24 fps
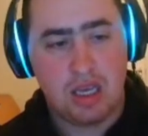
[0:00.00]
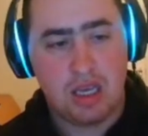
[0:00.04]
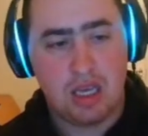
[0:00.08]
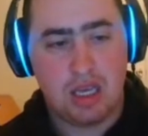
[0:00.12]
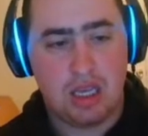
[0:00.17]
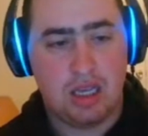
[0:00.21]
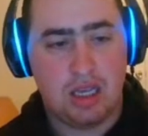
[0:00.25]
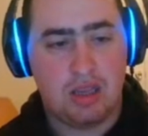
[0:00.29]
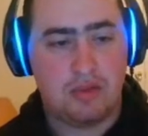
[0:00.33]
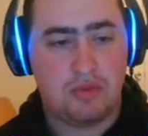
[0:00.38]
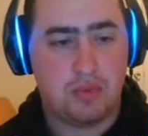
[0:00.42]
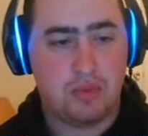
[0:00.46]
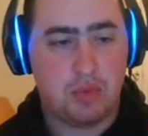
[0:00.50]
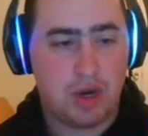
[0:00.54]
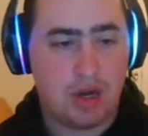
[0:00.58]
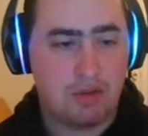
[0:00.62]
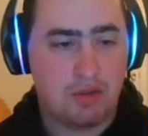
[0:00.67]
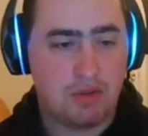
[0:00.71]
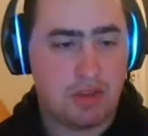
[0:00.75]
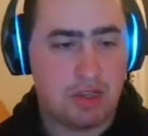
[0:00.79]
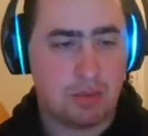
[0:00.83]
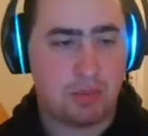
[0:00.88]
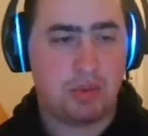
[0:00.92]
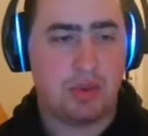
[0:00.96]
If
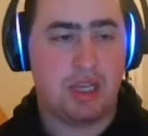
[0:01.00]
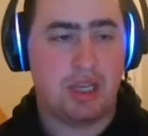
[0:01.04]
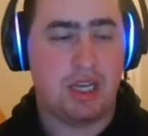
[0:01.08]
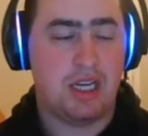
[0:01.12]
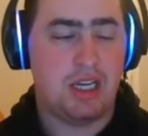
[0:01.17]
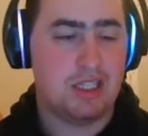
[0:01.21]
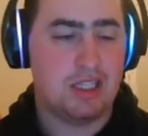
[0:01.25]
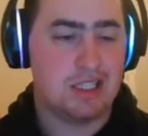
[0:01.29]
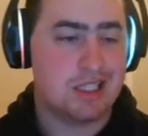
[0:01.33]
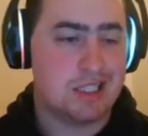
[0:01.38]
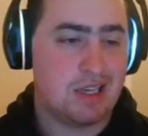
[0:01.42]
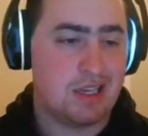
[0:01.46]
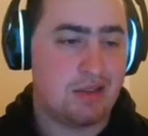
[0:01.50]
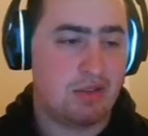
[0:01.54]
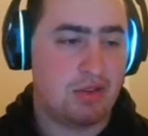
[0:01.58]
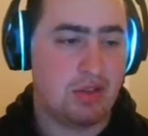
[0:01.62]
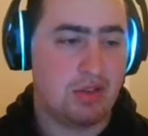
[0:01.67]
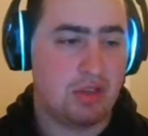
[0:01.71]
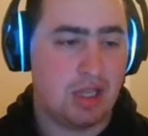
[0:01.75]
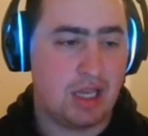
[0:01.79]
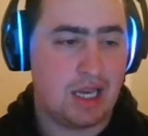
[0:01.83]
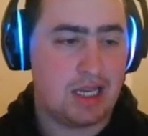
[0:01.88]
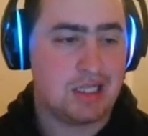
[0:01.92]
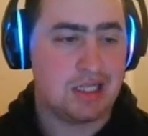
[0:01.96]
whatever they're playing is 7 or
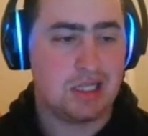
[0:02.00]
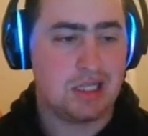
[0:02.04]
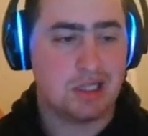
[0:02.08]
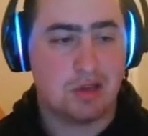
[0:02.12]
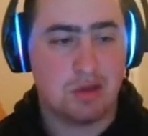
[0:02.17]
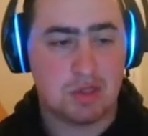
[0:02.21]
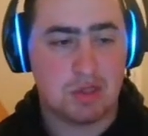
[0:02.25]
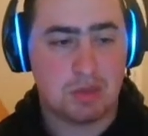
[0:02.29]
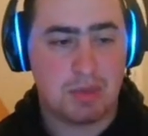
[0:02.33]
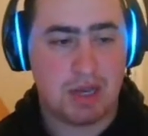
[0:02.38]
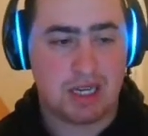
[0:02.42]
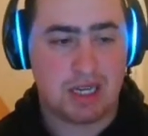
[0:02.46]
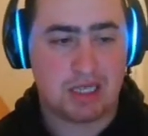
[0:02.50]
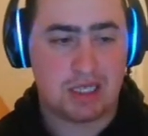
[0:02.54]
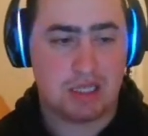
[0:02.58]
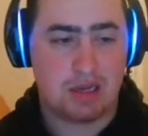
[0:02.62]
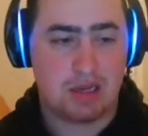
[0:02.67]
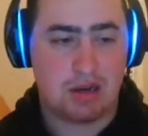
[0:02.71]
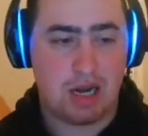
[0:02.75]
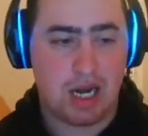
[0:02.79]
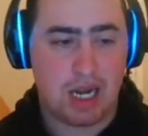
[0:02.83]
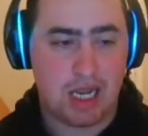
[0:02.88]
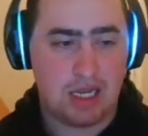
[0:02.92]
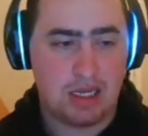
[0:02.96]
less, it goes back to their
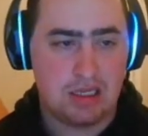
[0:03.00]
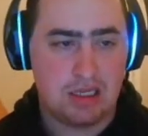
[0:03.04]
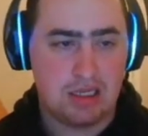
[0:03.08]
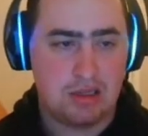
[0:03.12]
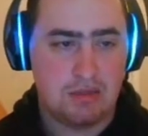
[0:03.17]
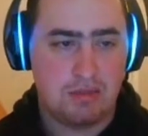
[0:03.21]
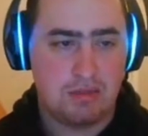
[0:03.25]
hand.